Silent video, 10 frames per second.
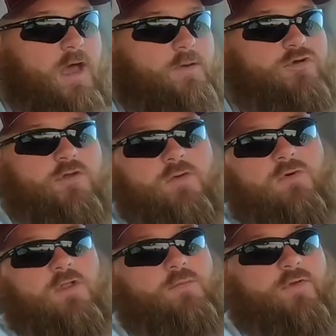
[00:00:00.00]
I'm sure they
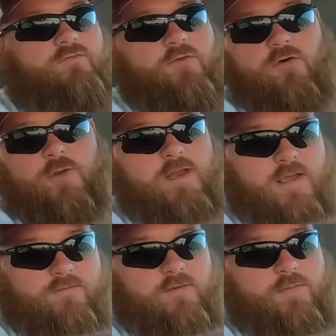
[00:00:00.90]
won't let me film any
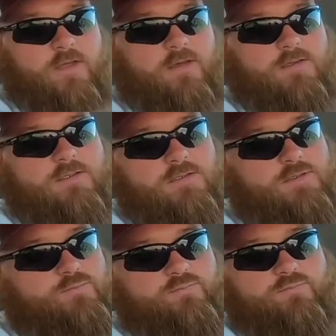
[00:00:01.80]
of it because
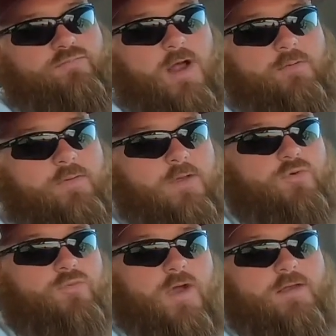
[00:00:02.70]
it's probably
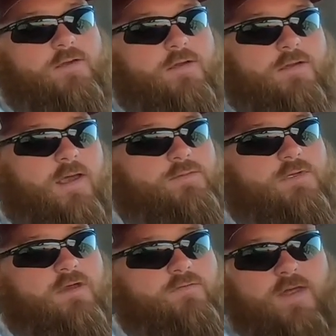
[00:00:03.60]
proprietary type
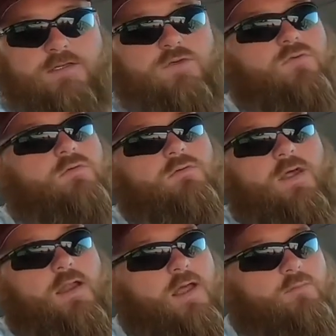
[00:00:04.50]
stuff, and that's cool.
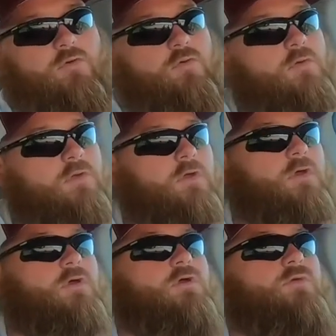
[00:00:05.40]
I'm cool.
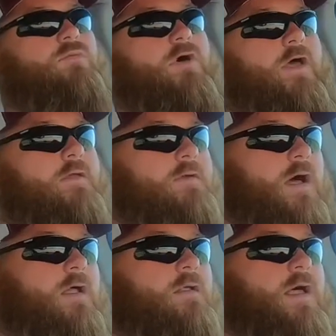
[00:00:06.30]
But
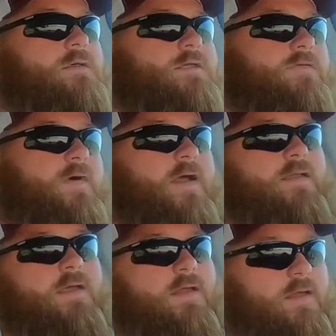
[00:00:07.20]
I'll see if I
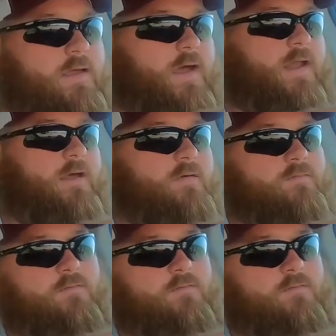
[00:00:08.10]
can get any kind of,